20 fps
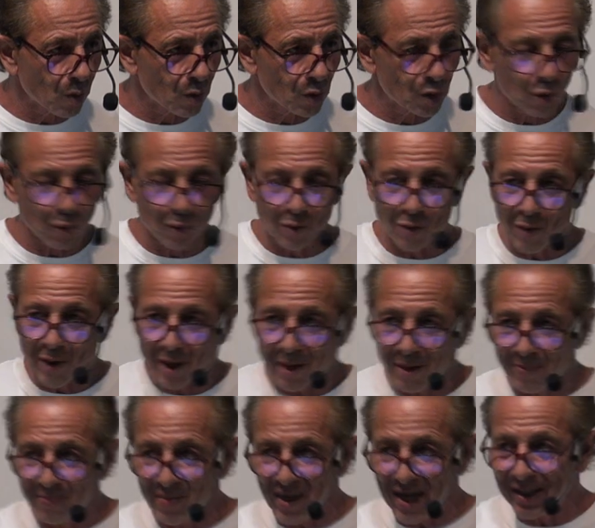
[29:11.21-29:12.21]
words, so we want
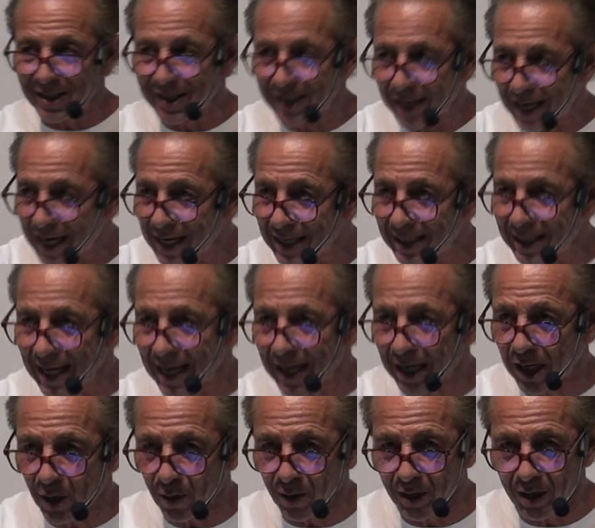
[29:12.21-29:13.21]
to maintain that
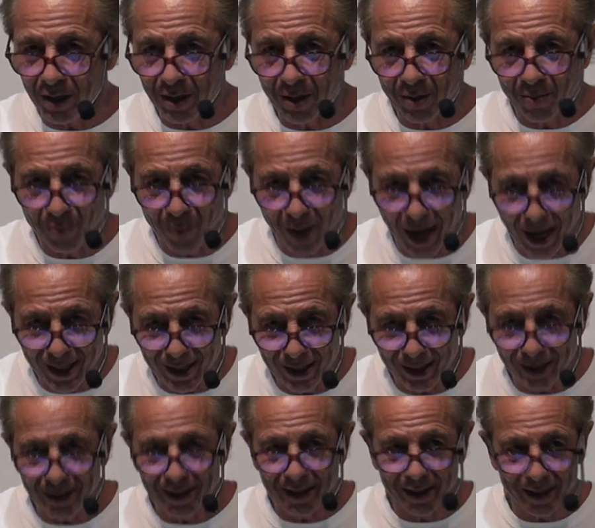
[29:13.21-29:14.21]
area and abiding